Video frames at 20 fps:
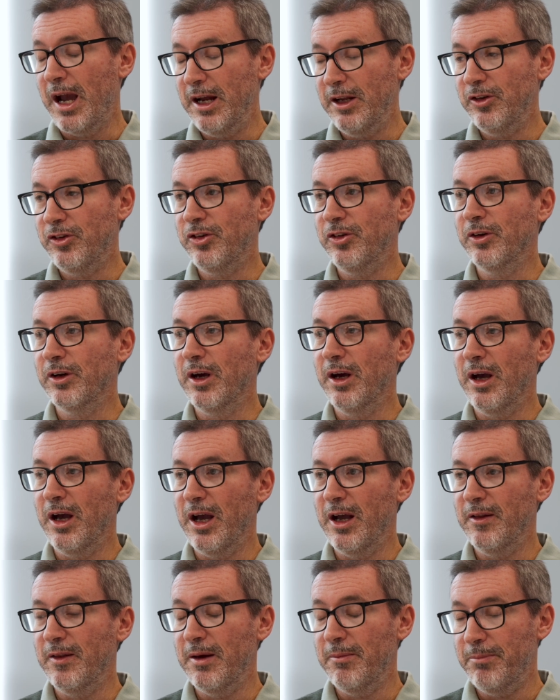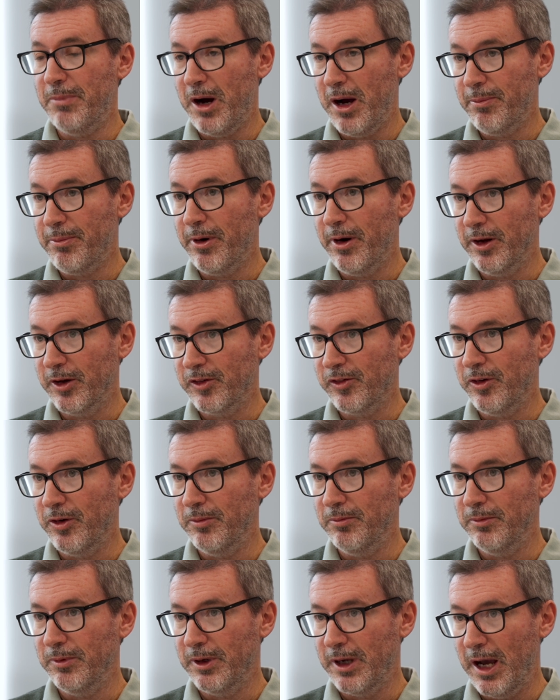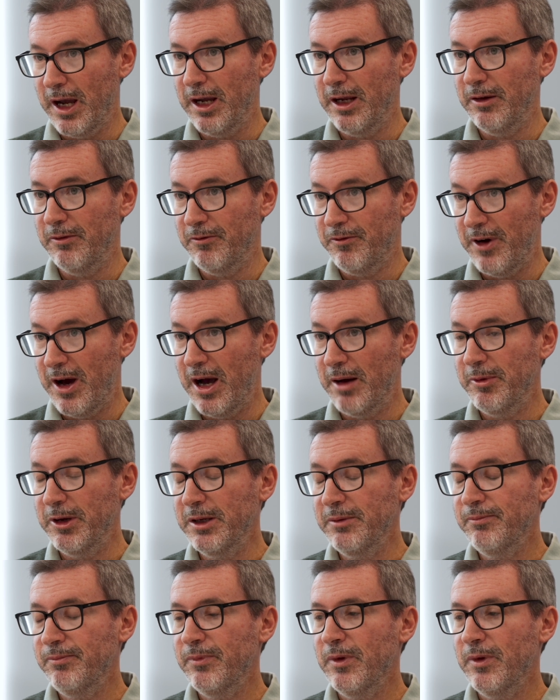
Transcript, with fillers: cane sugar, and then byproducts from cane farming.